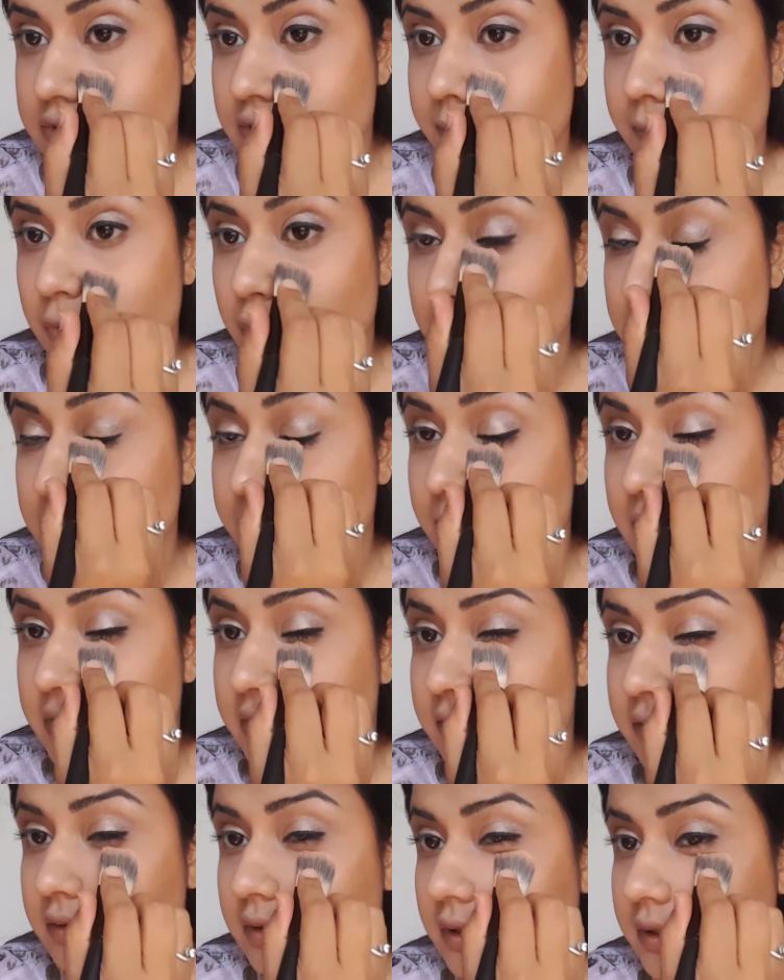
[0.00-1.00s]
the beauty
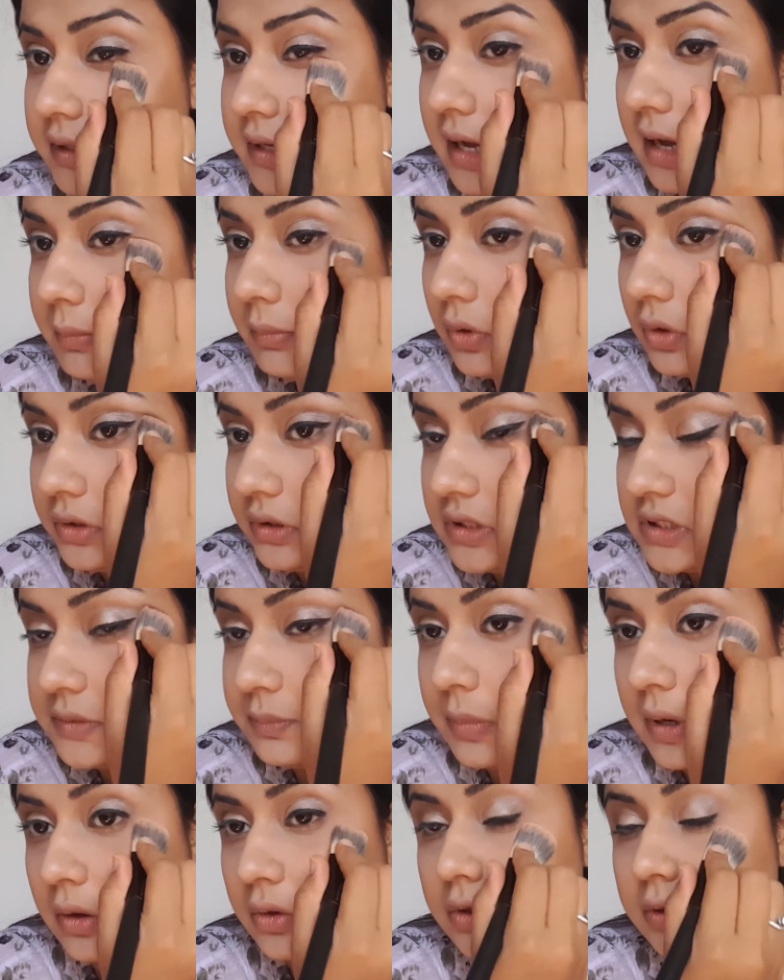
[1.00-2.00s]
blender and dab on this
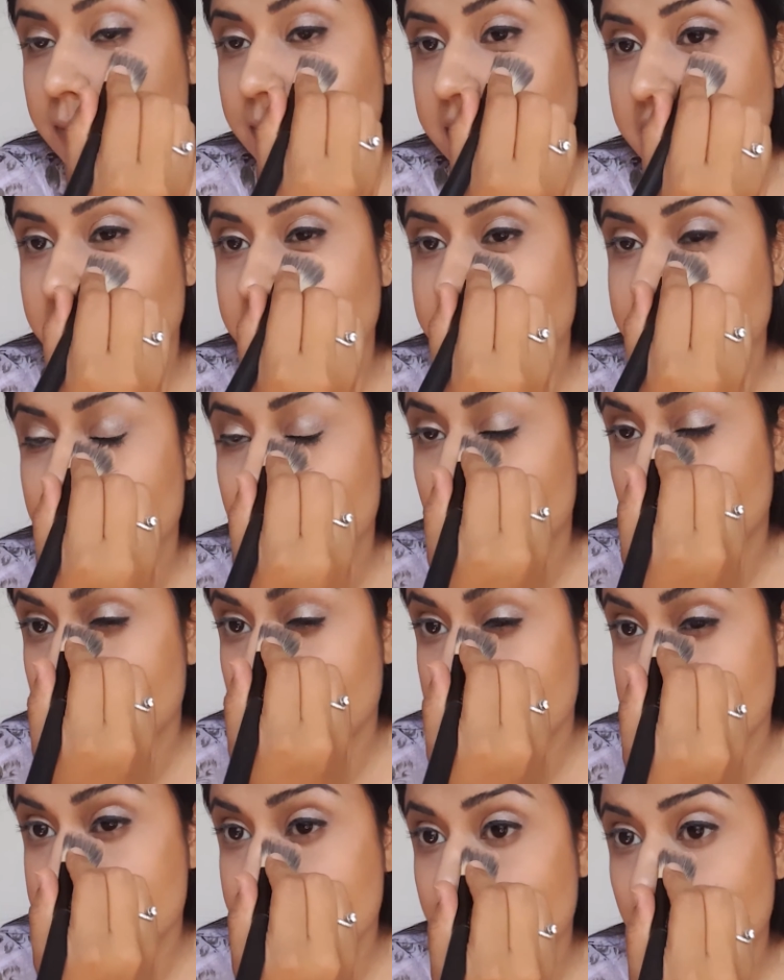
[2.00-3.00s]
powder, but I didn't want
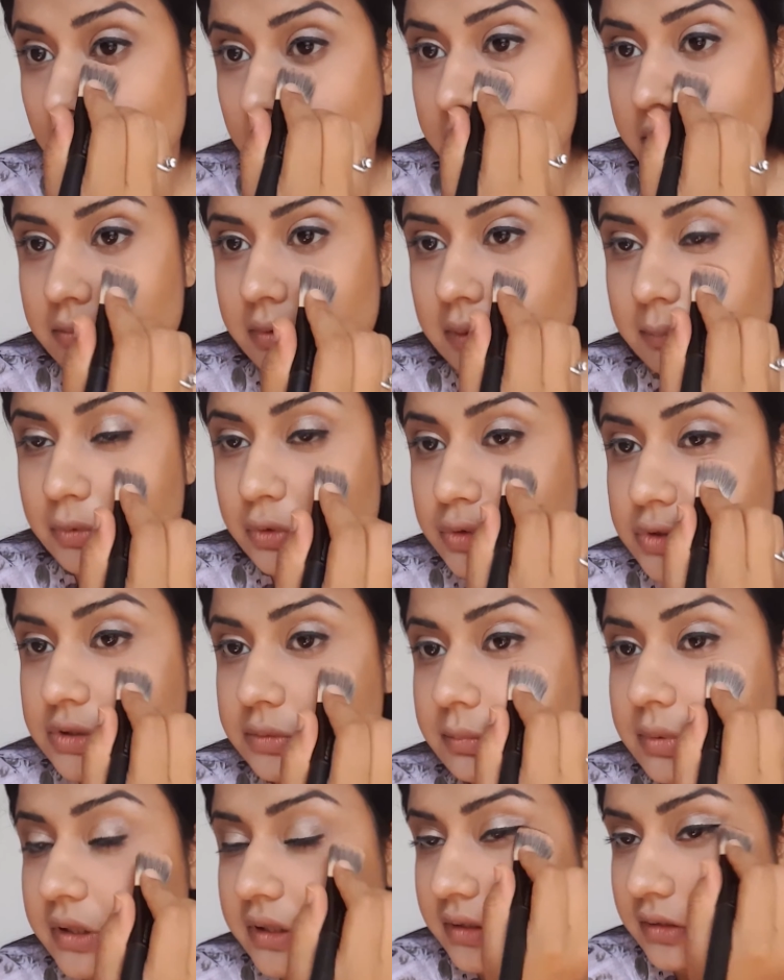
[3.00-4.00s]
to spoil my beauty
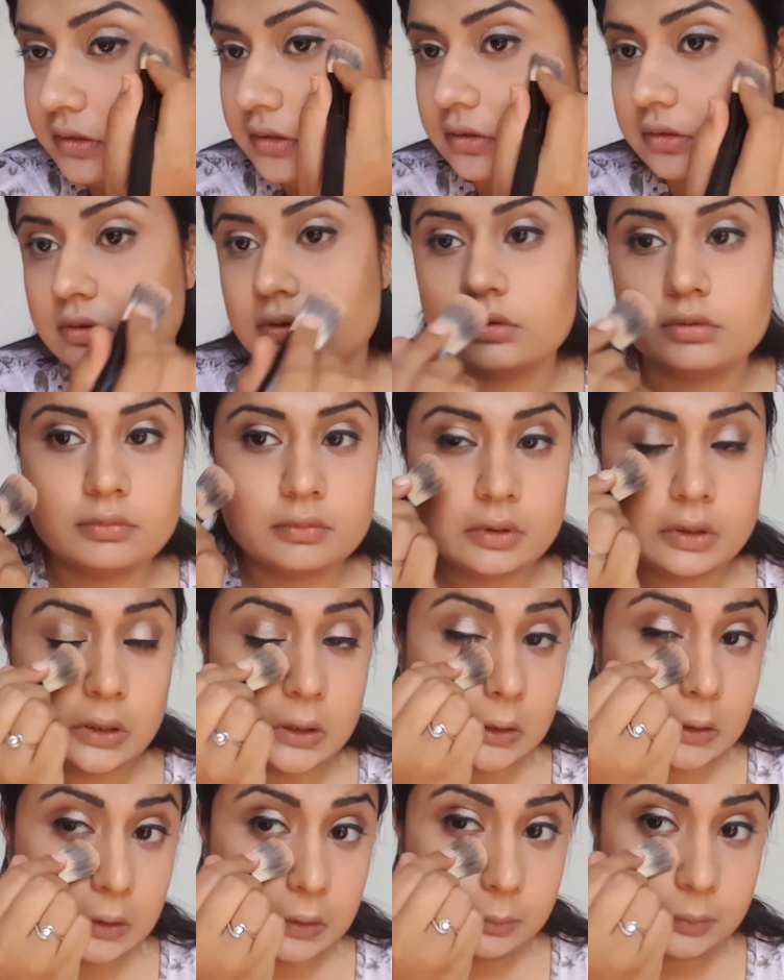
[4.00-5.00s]
blender,
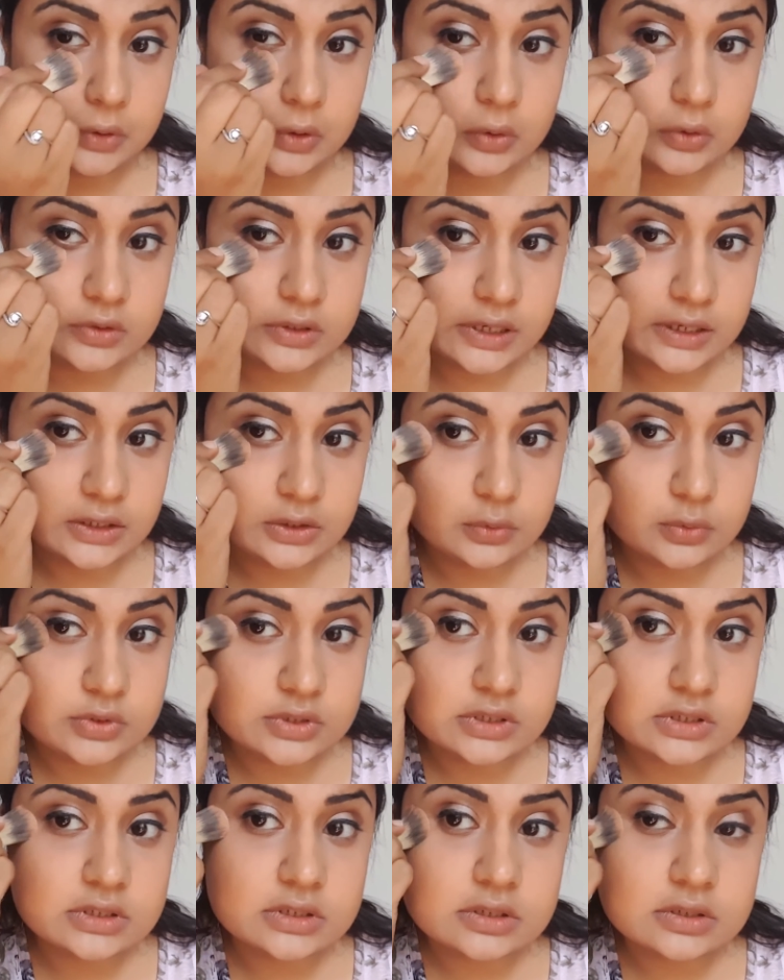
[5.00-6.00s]
because I use
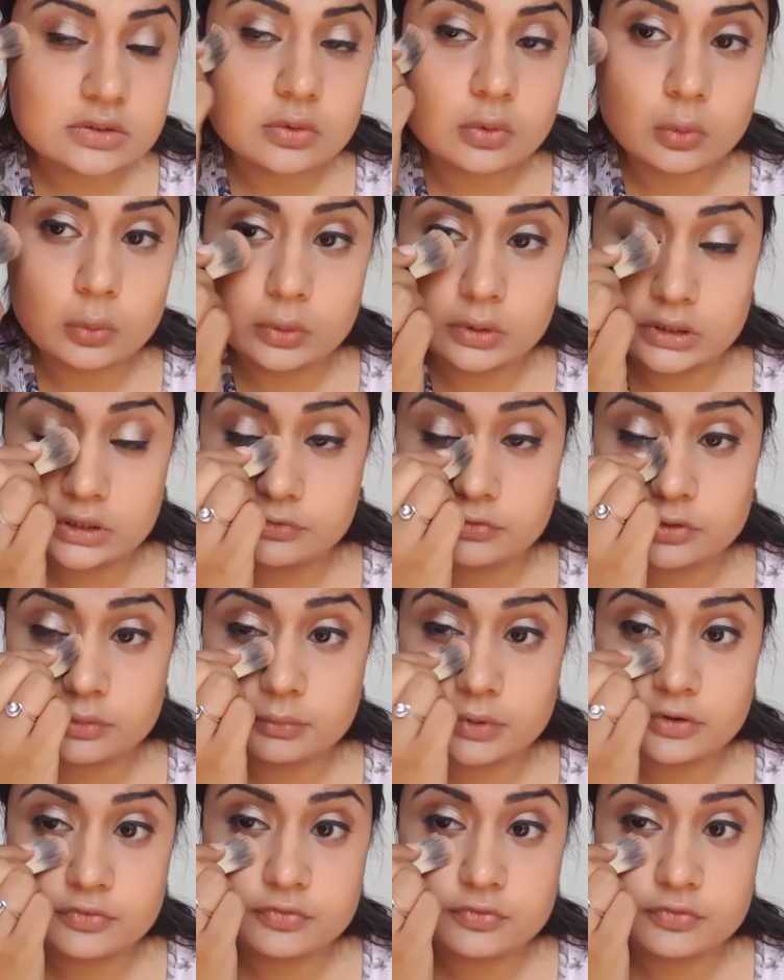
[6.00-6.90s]
it only for my